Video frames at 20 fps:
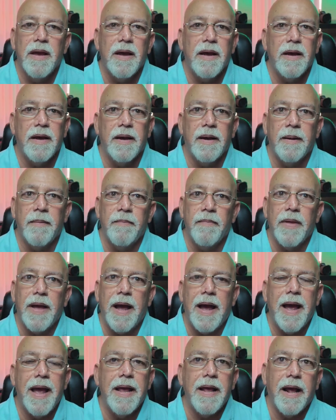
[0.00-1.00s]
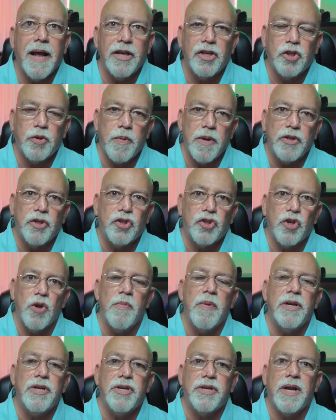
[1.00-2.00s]
I spend so
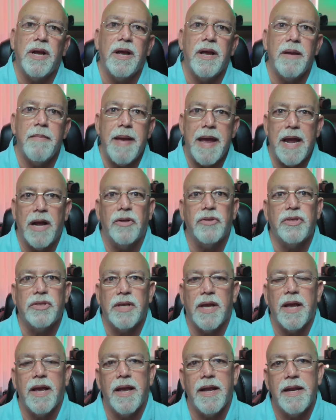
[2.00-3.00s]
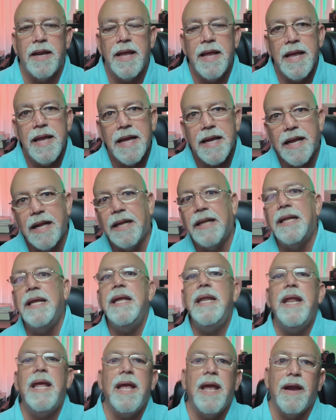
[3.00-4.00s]
much time outside
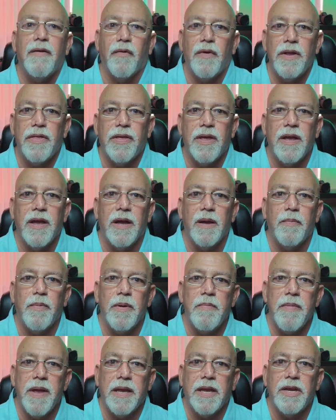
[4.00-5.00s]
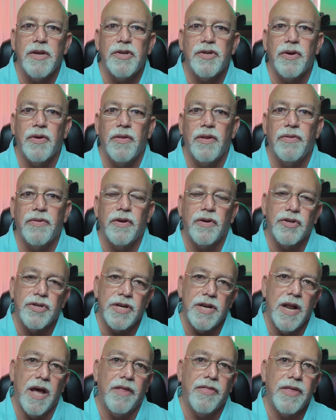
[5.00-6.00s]
cleaning everything up and making sure that
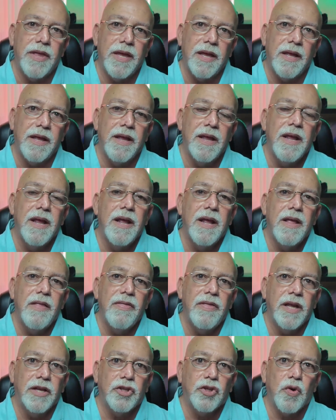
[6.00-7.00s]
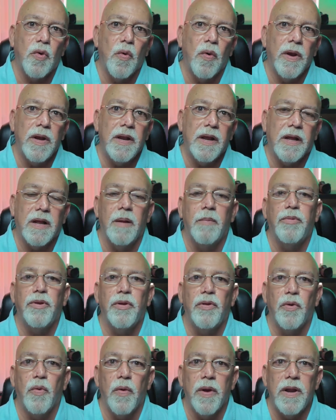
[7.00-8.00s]
there's nothing that's going to come
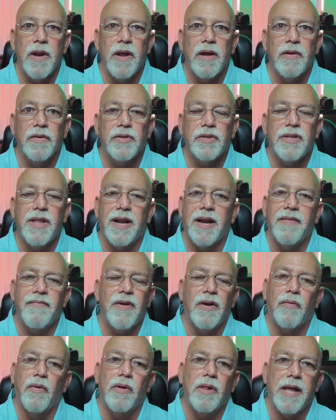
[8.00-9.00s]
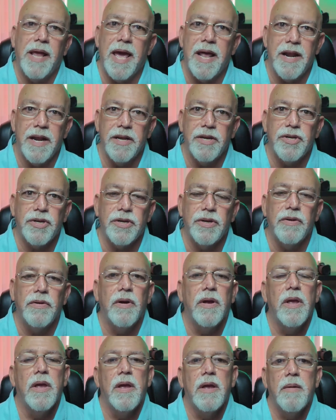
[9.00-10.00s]
through the windows that I've never really had an
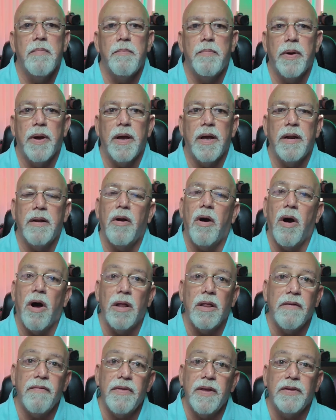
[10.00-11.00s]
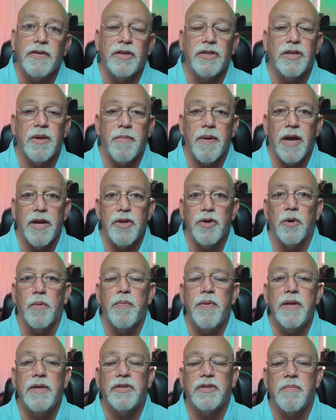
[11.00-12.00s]
issue. But all of this is about your
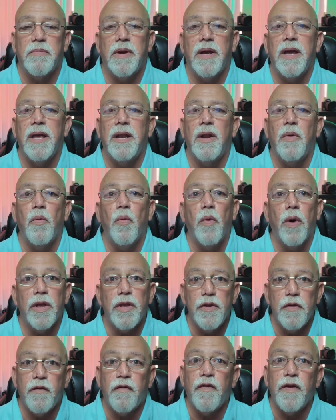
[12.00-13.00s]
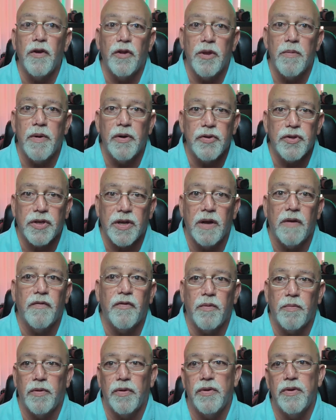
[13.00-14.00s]
peace of mind and what you feel the most
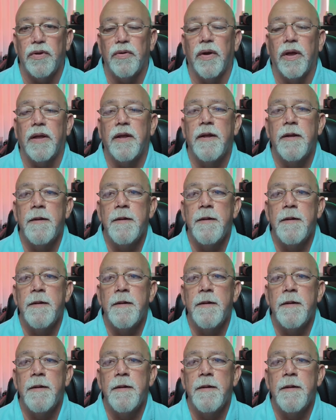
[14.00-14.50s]
comfortable doing.